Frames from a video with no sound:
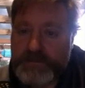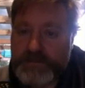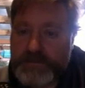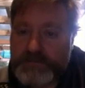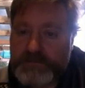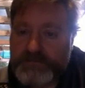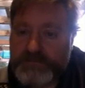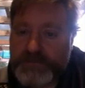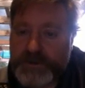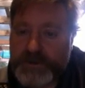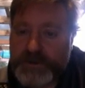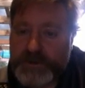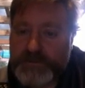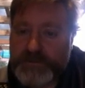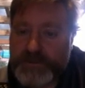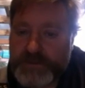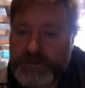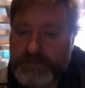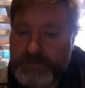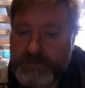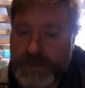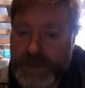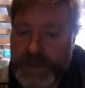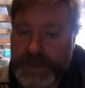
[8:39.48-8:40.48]
Very good
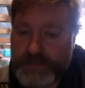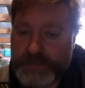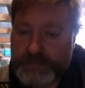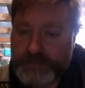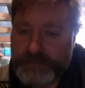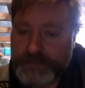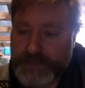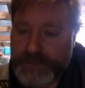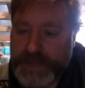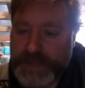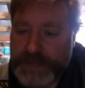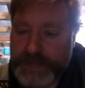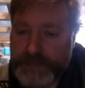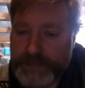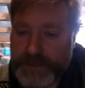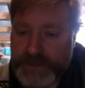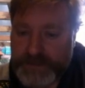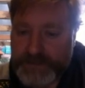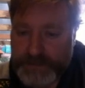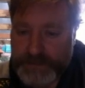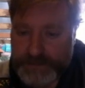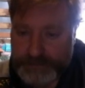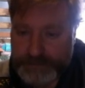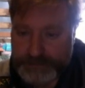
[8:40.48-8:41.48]
for land
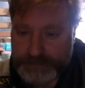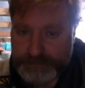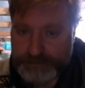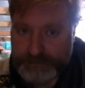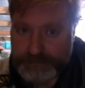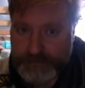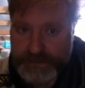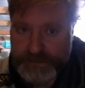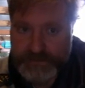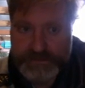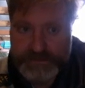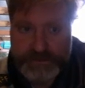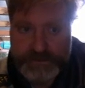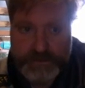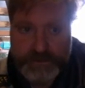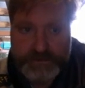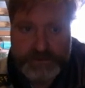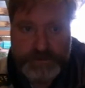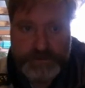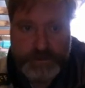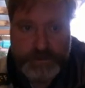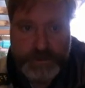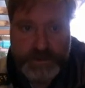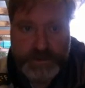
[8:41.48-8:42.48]
management and
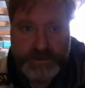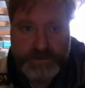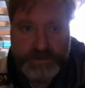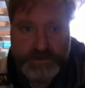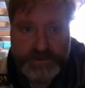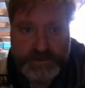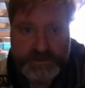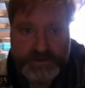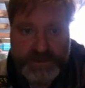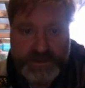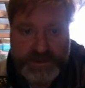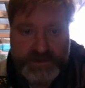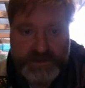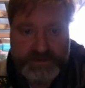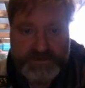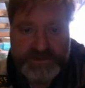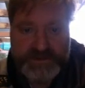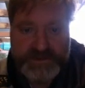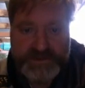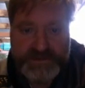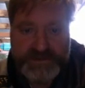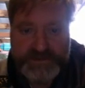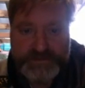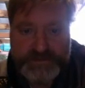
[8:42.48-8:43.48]
geological work because they can
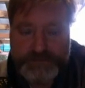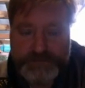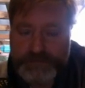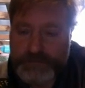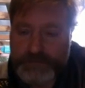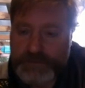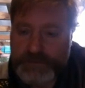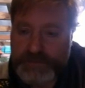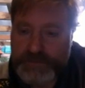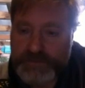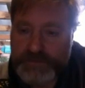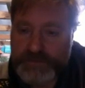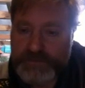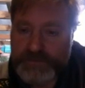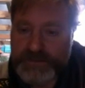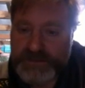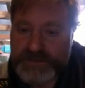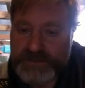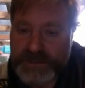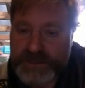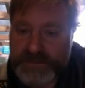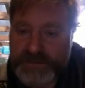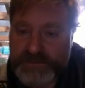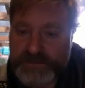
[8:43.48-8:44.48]
sense the
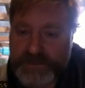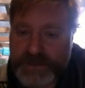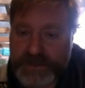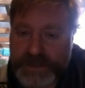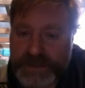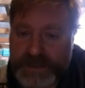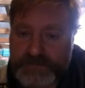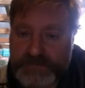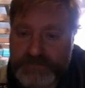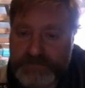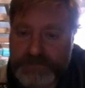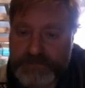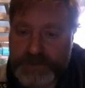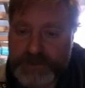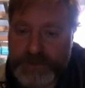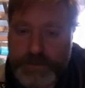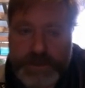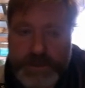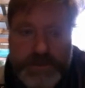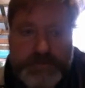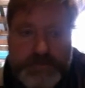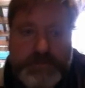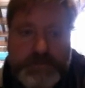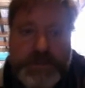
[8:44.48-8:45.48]
details of the land really
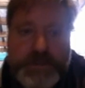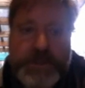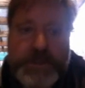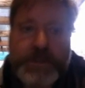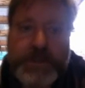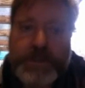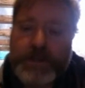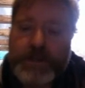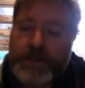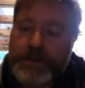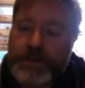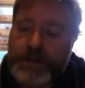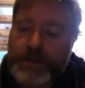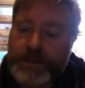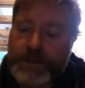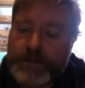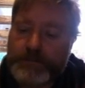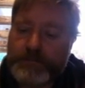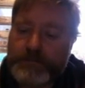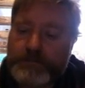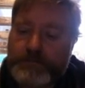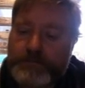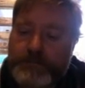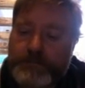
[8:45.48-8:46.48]
well.
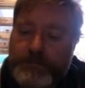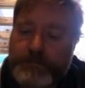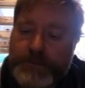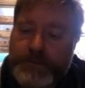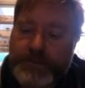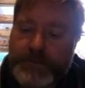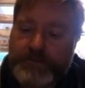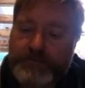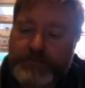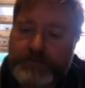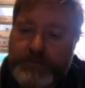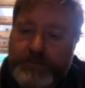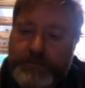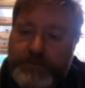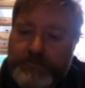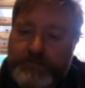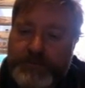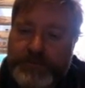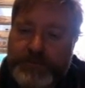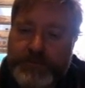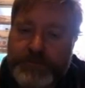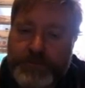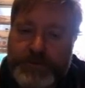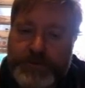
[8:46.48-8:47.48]
They've
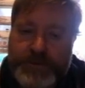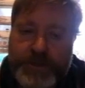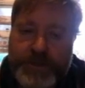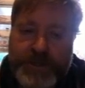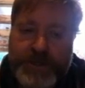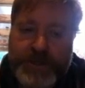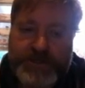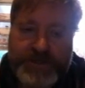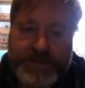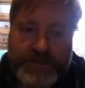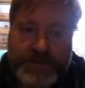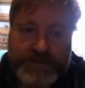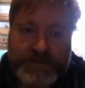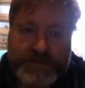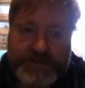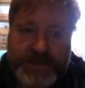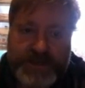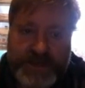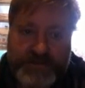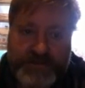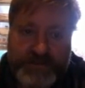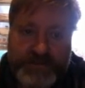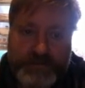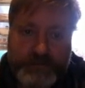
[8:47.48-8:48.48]
revolutionised our
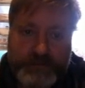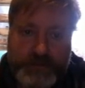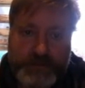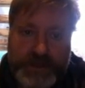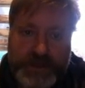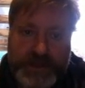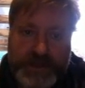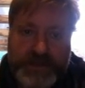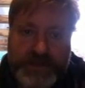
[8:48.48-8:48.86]
understanding of the planet